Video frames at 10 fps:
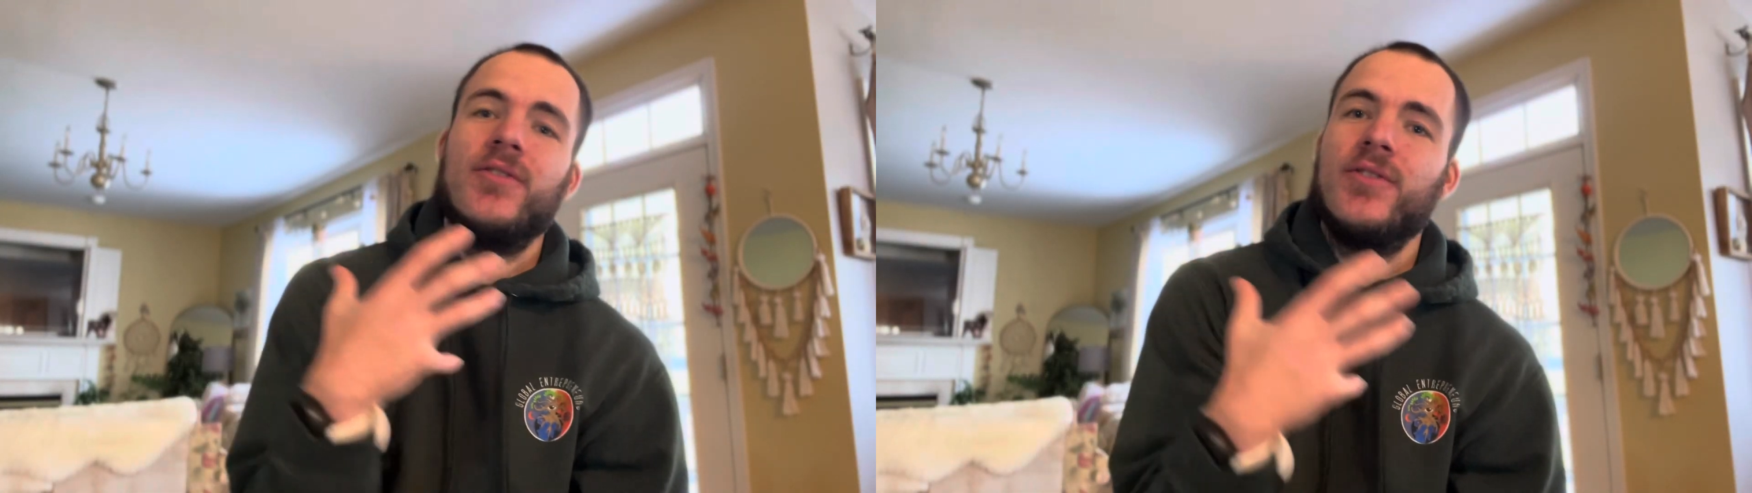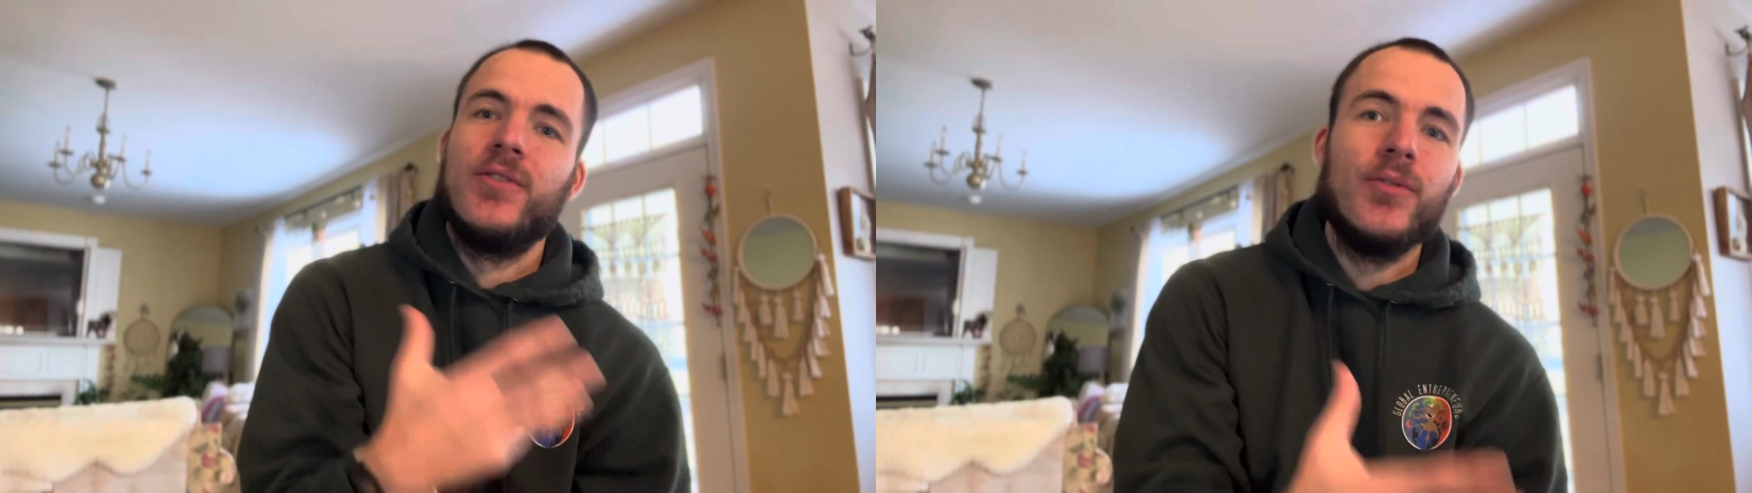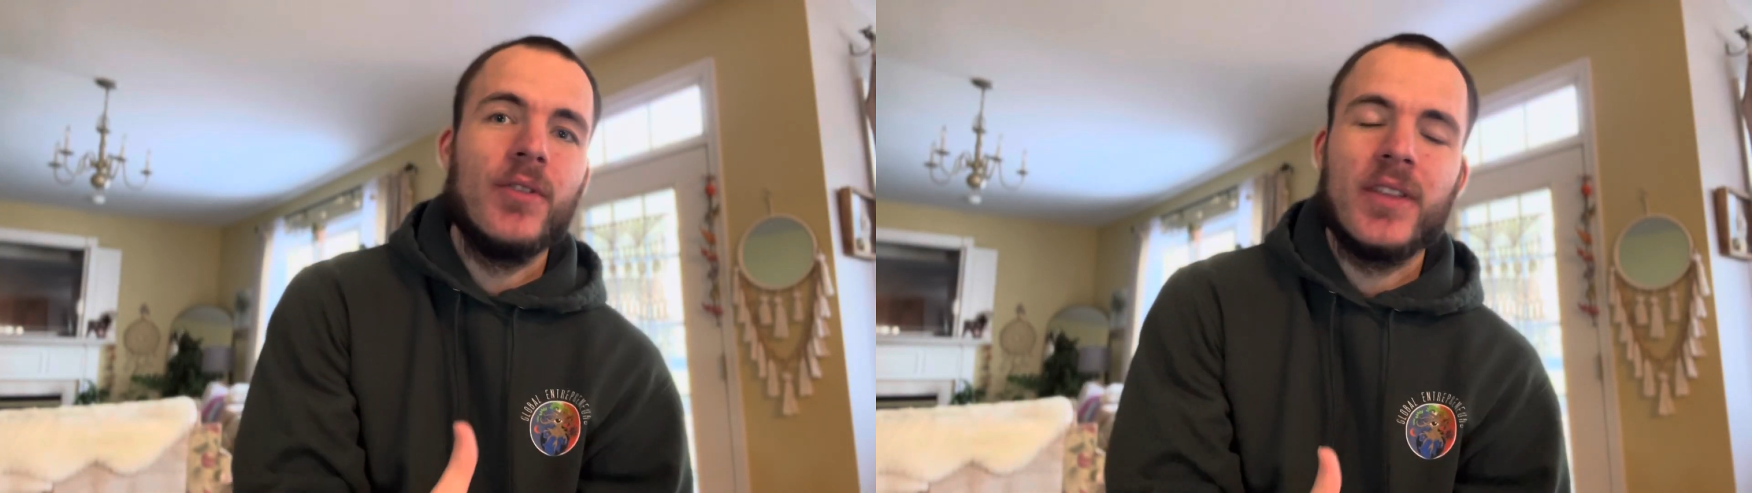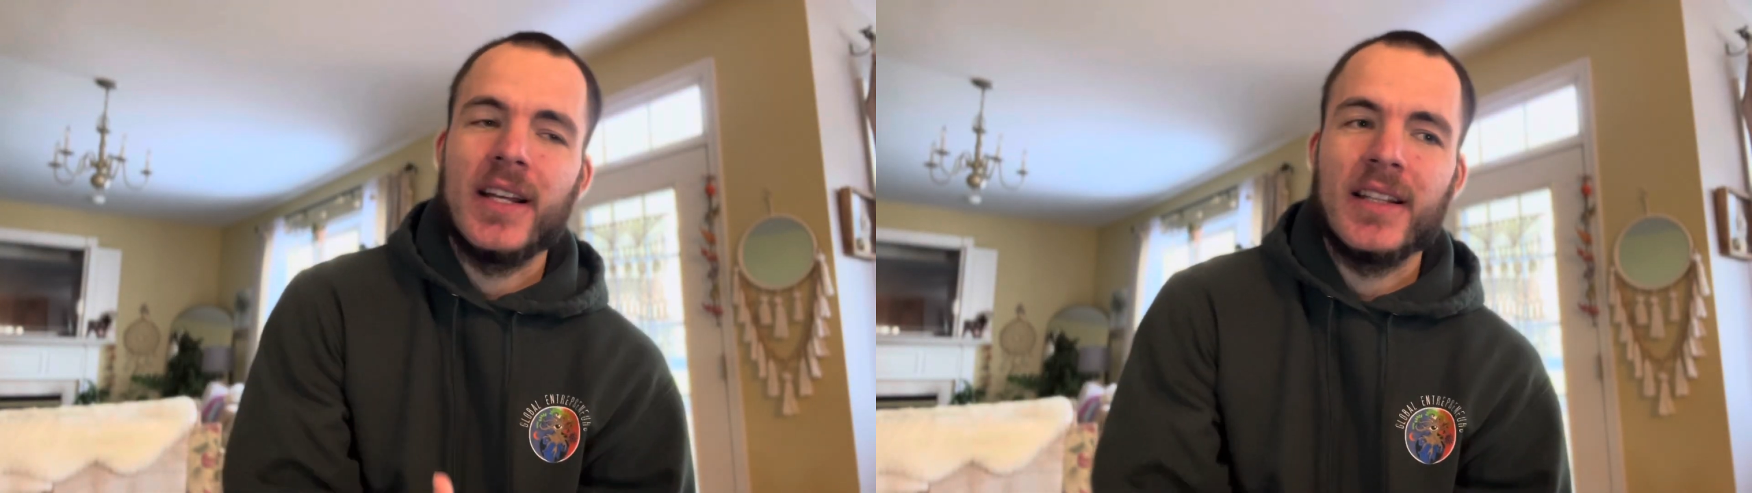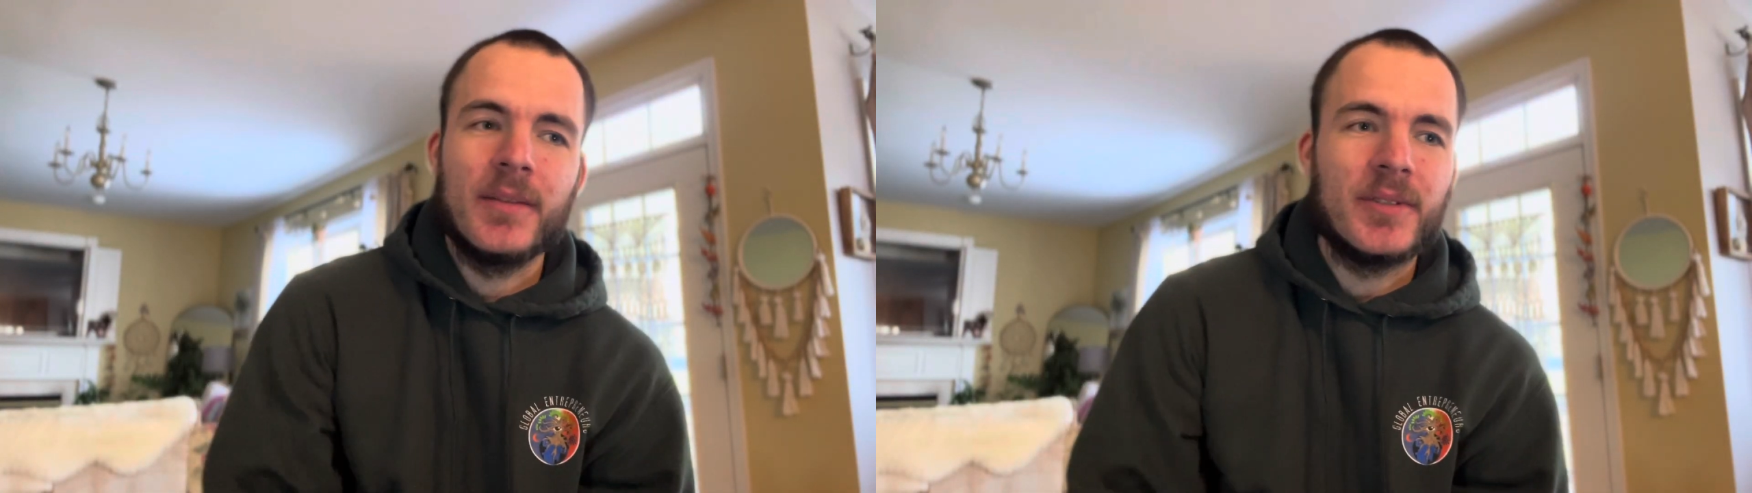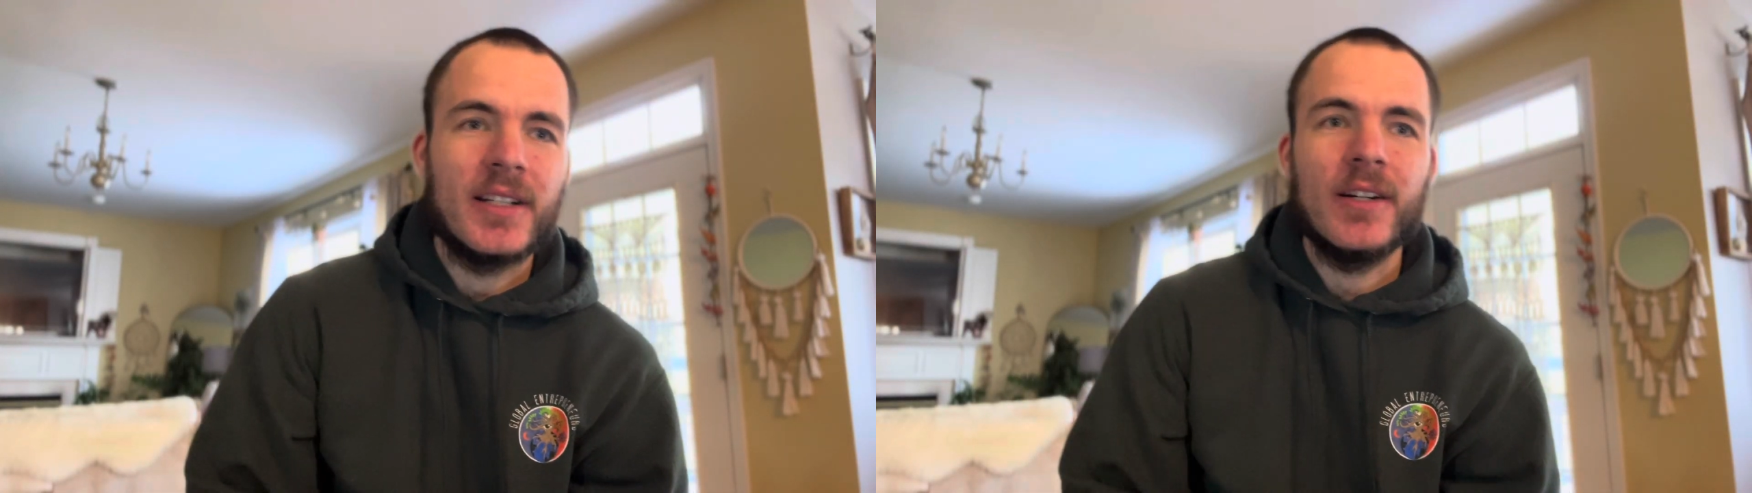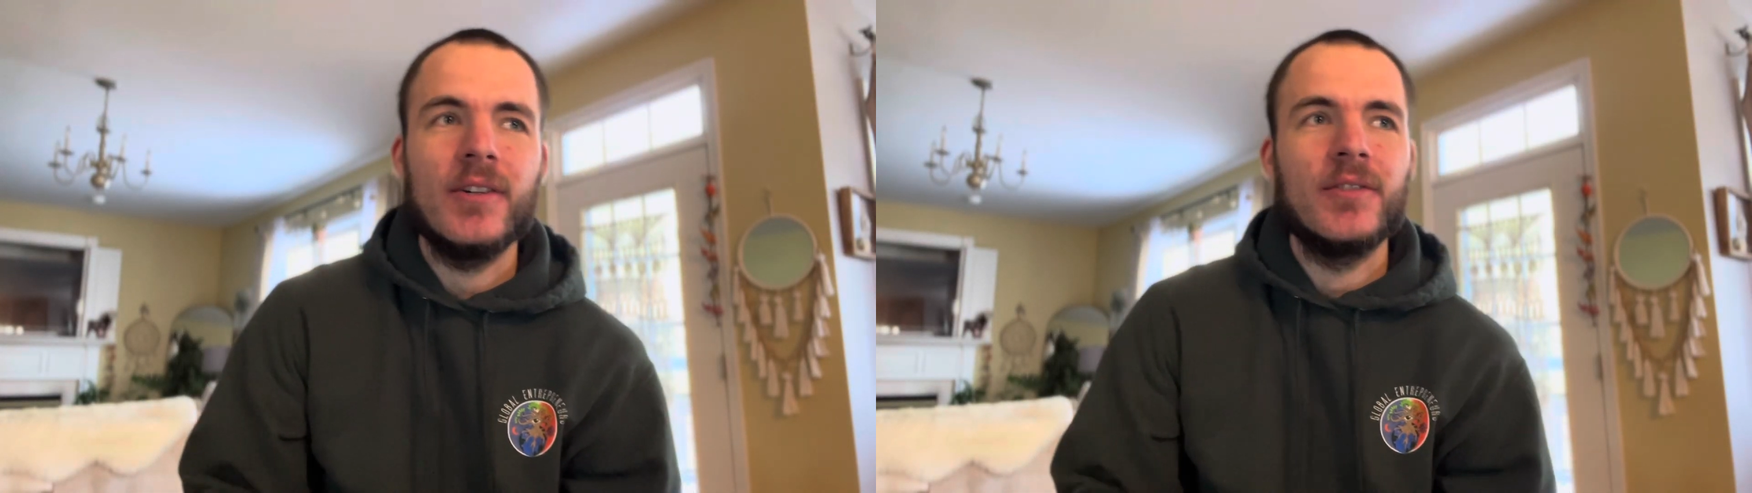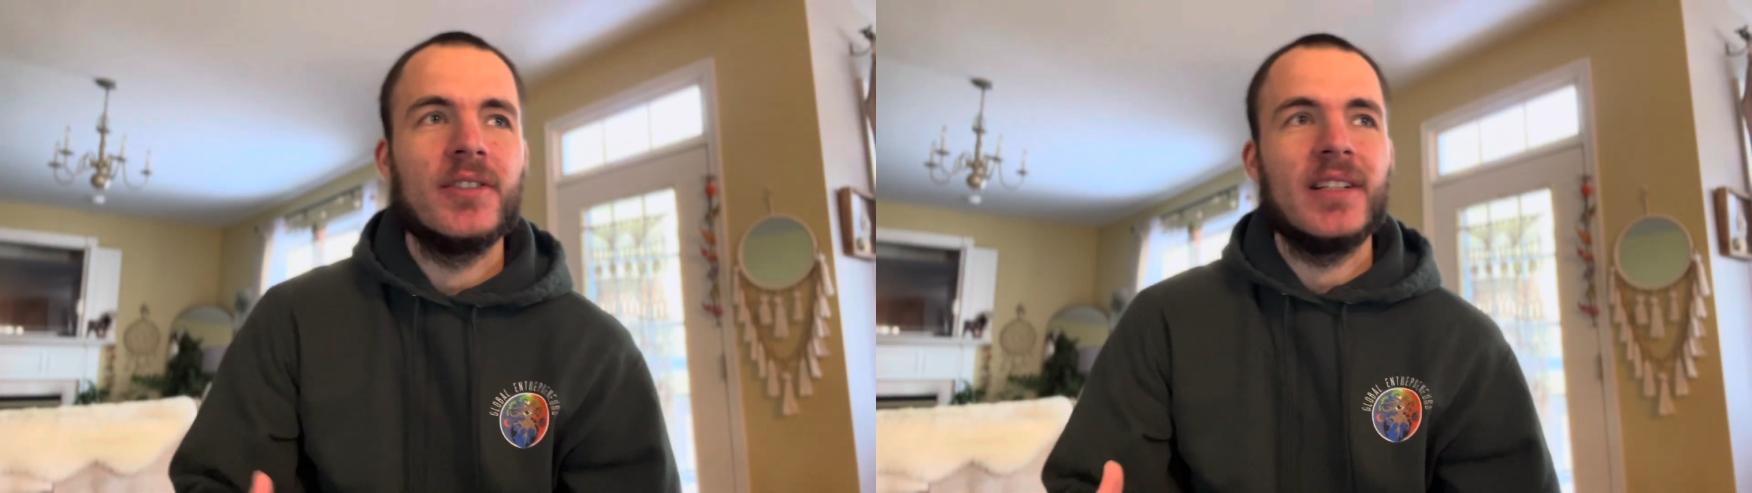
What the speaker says: do the thing themselves and